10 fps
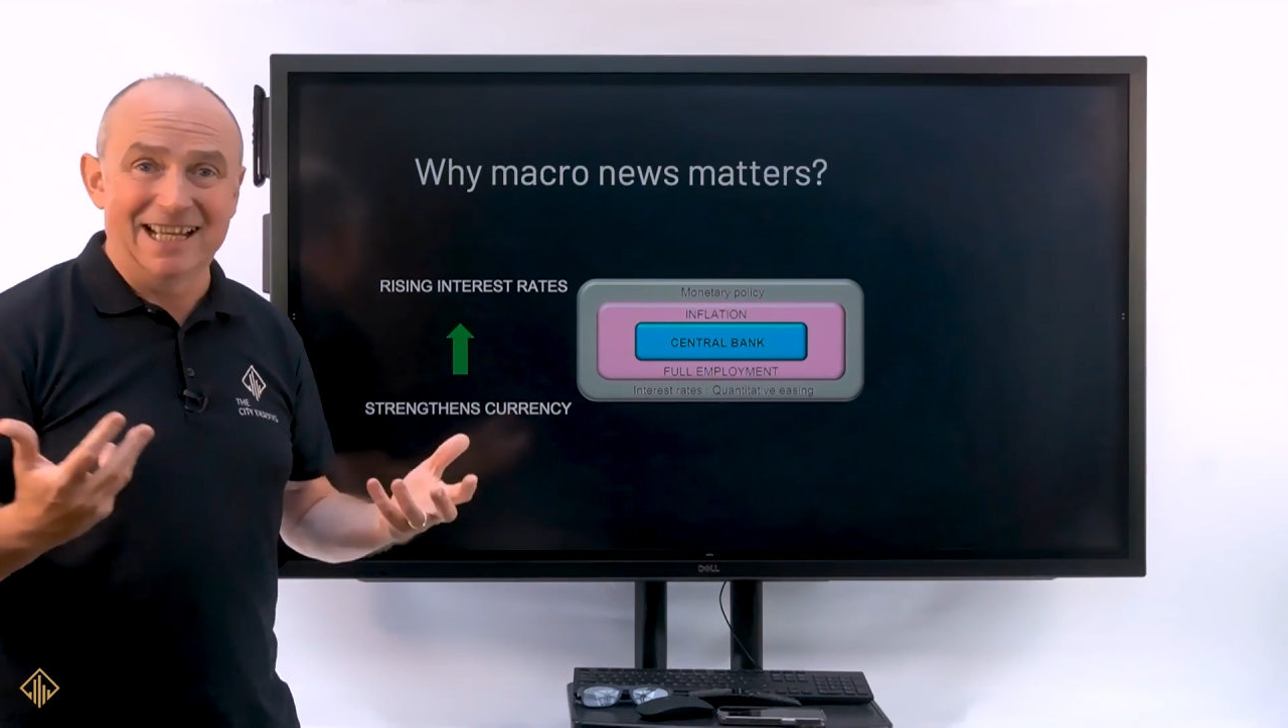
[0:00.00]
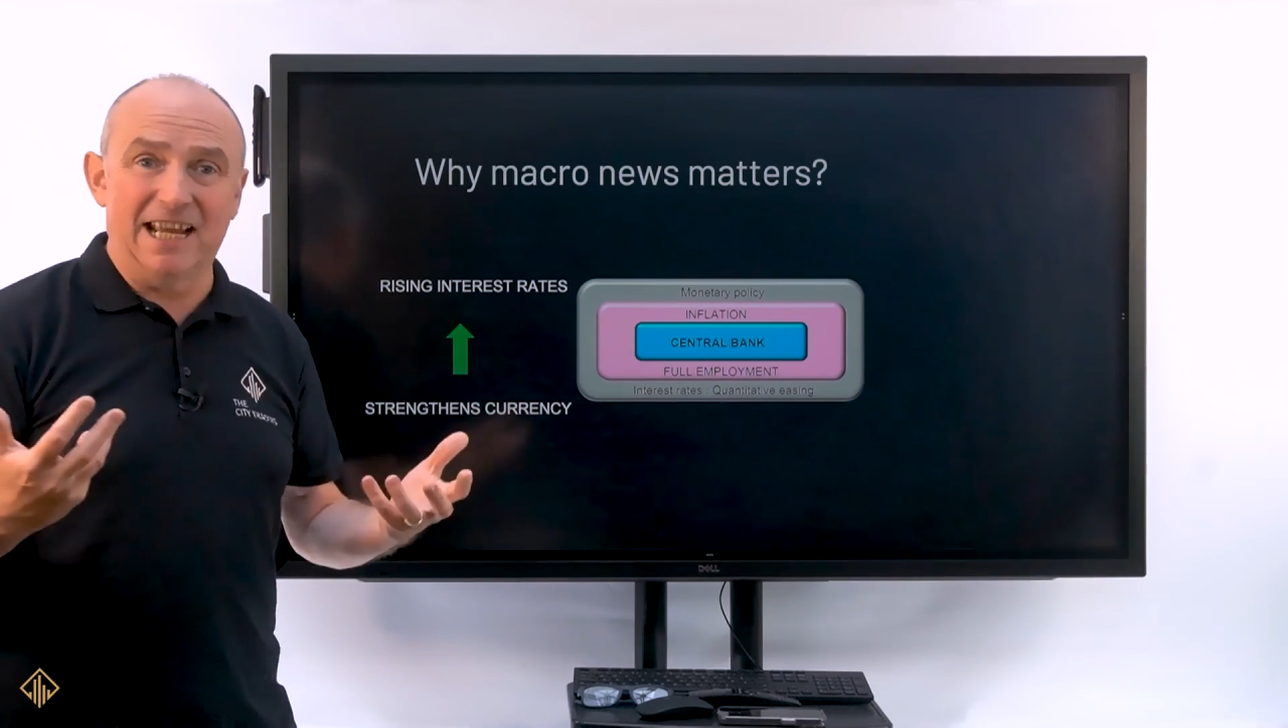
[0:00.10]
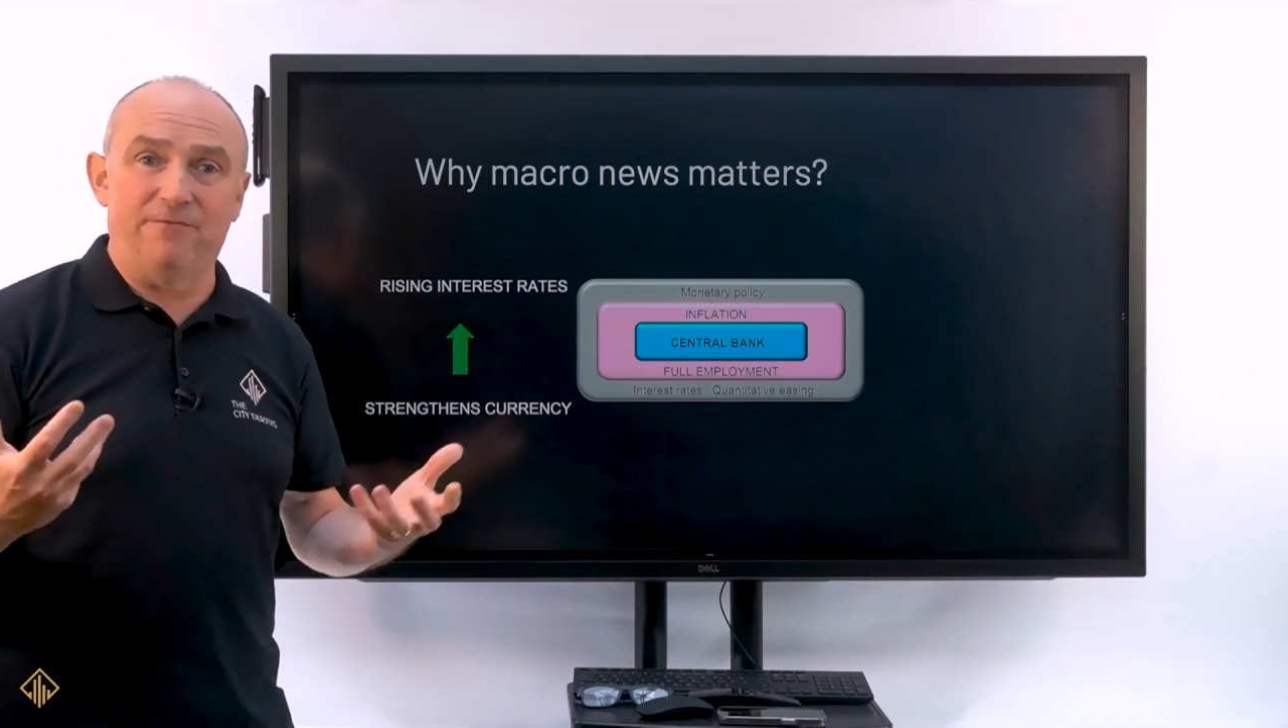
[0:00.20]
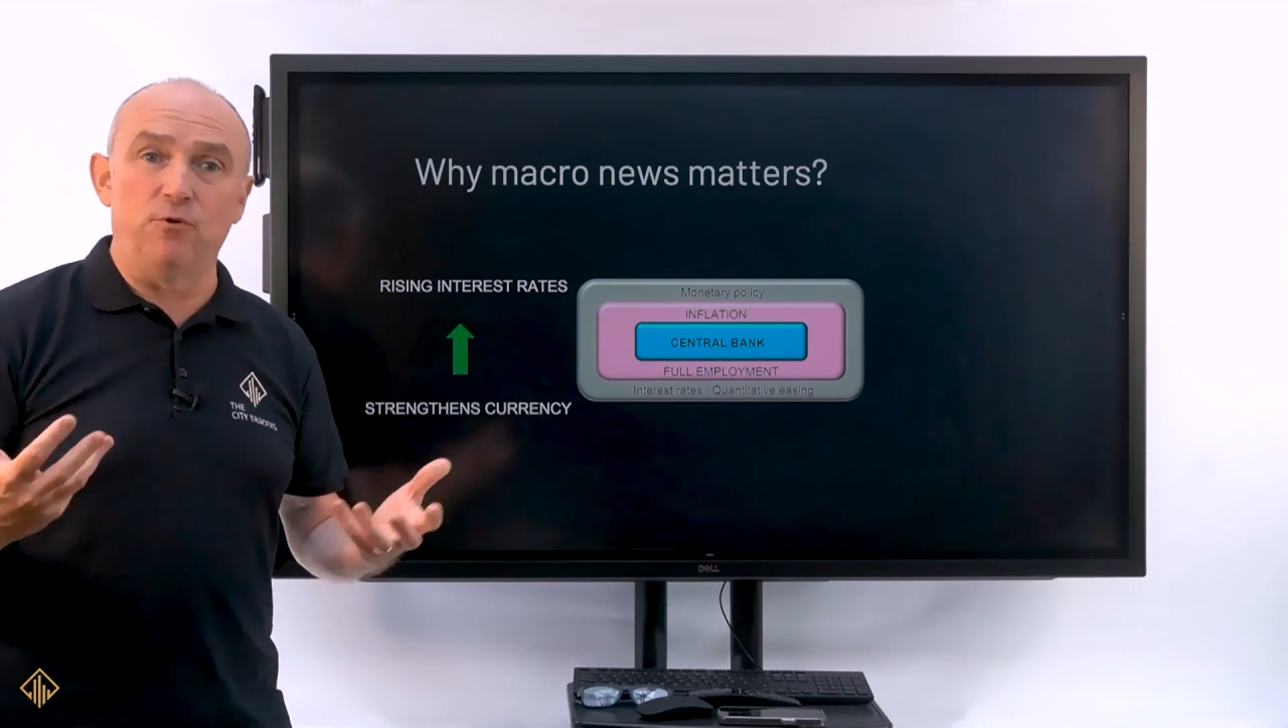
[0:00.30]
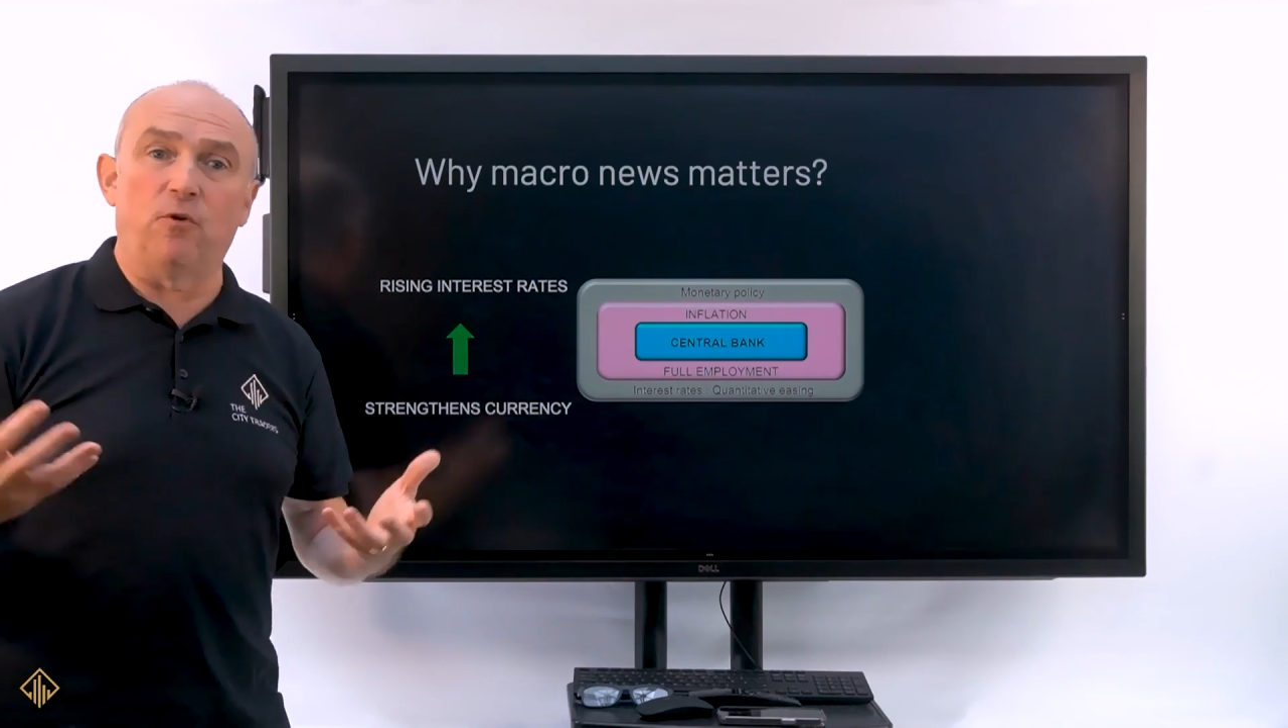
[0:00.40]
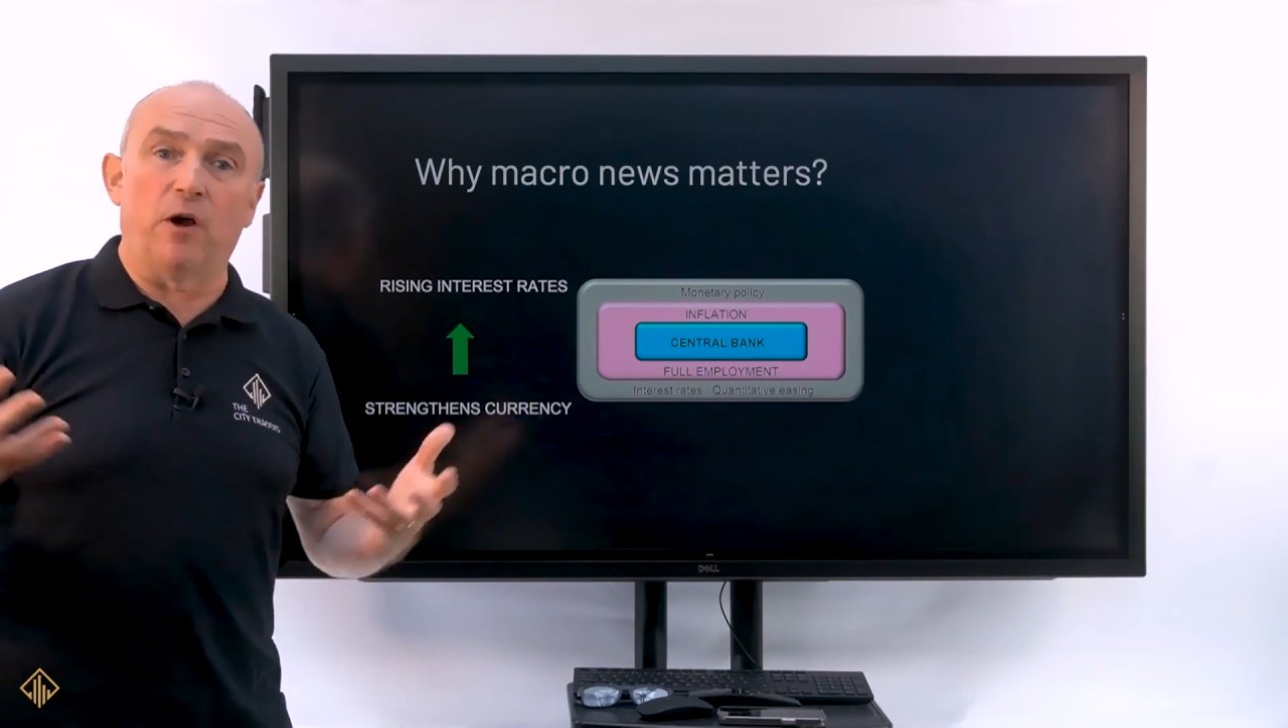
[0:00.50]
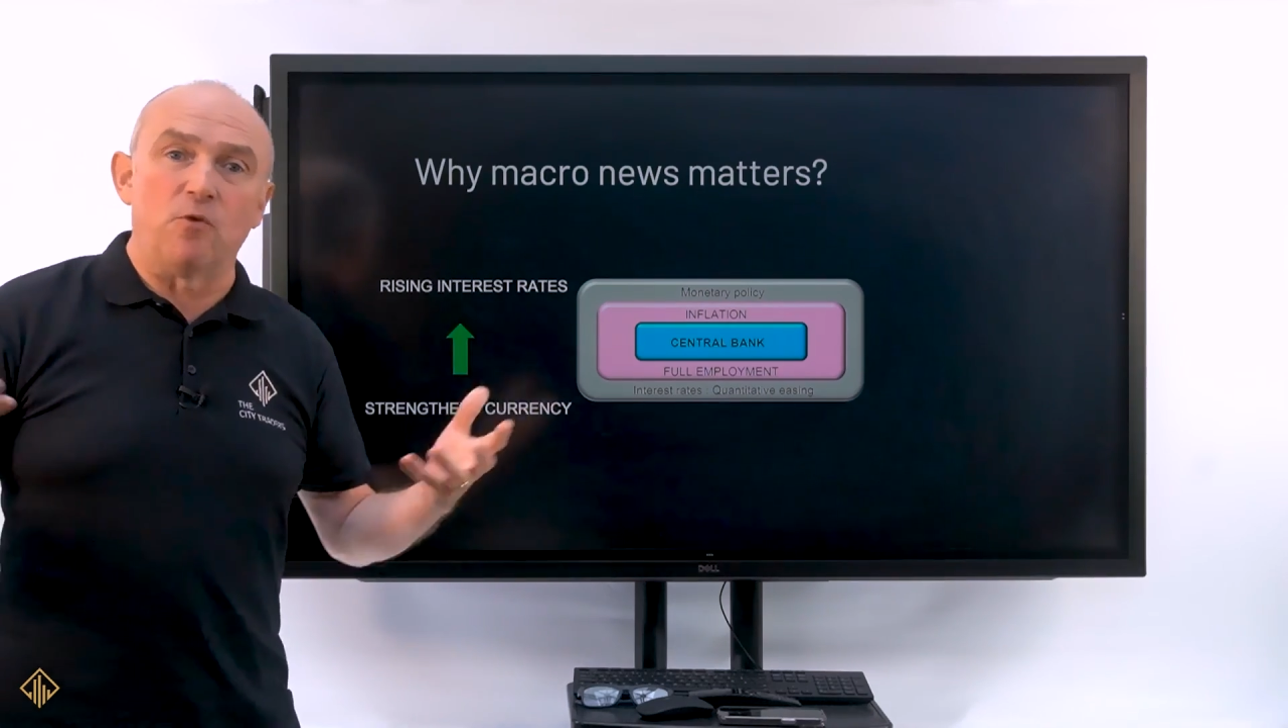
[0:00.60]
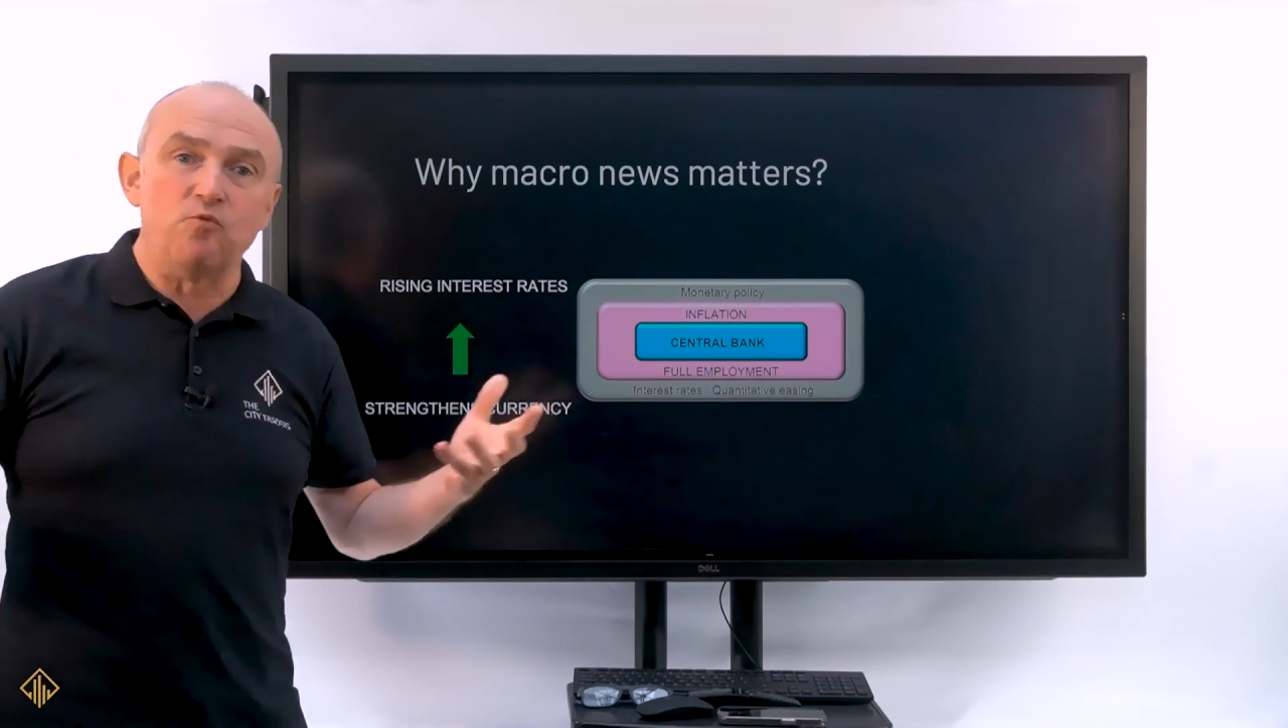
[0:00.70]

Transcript: if you've got a